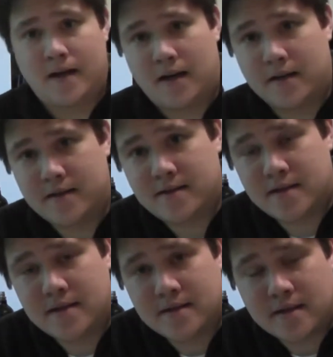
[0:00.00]
This
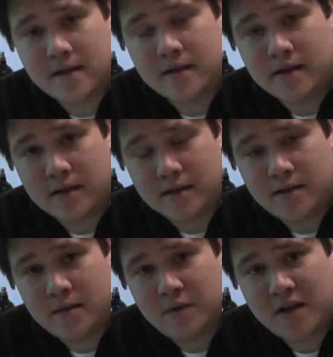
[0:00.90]
is the
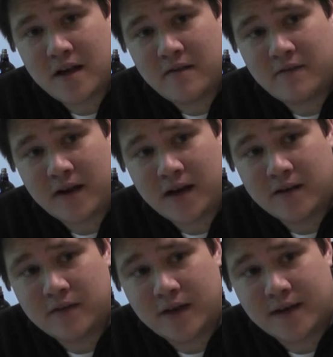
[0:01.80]
Tippmann
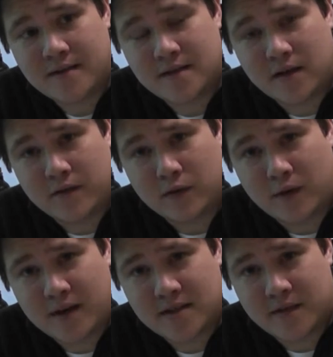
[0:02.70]
A5 X7 or
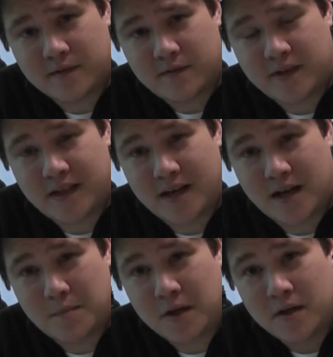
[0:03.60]
X7
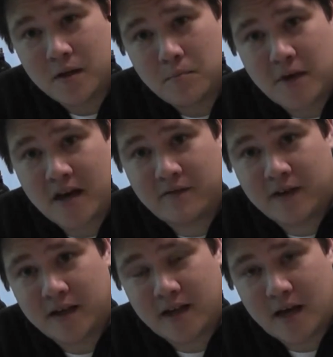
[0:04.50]
Phenom
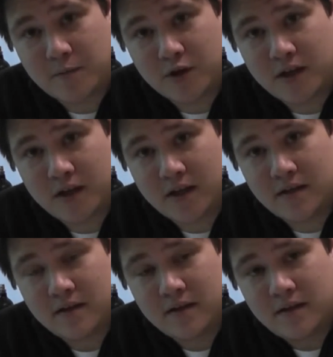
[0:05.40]
MagFed adapter
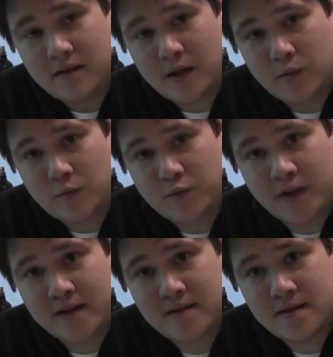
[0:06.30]
kit that
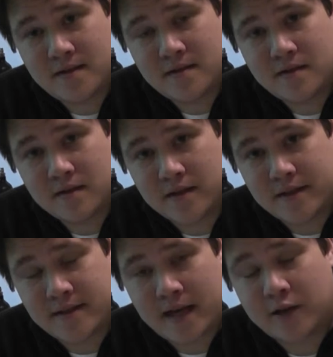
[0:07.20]
replaces the
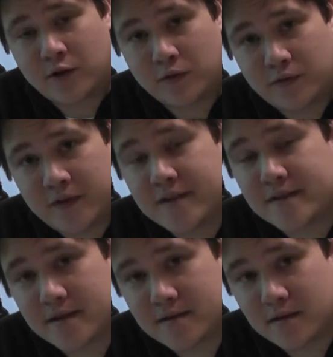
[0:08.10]
Cyclone feed
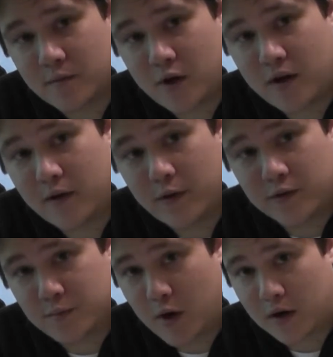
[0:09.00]
system on
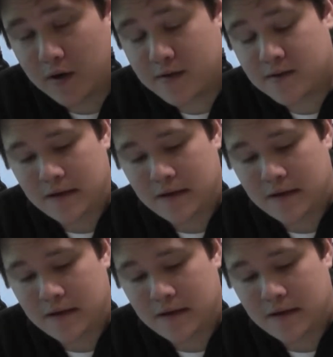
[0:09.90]
those markers.